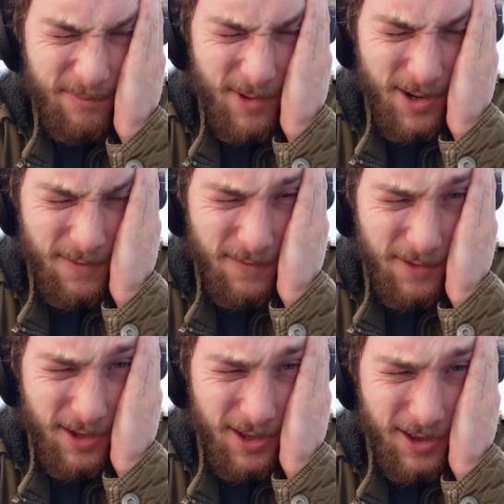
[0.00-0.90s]
My
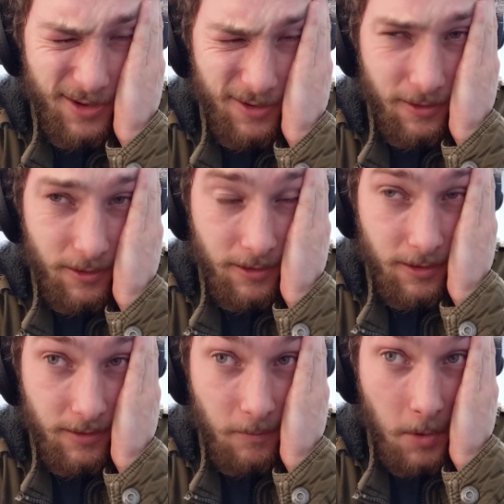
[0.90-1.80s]
face hurts.
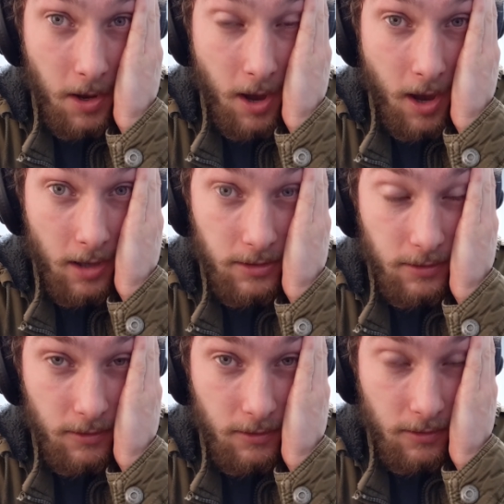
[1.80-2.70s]
My eyes
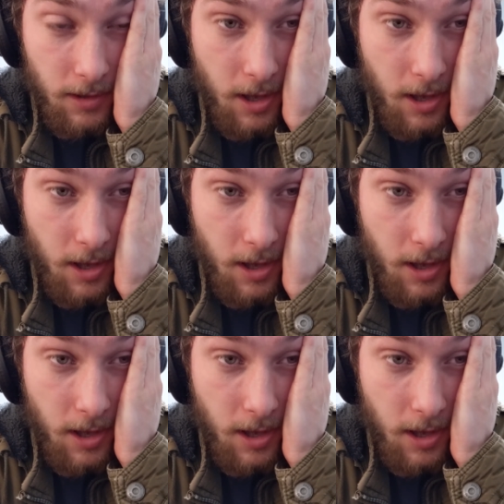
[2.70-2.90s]
hurt.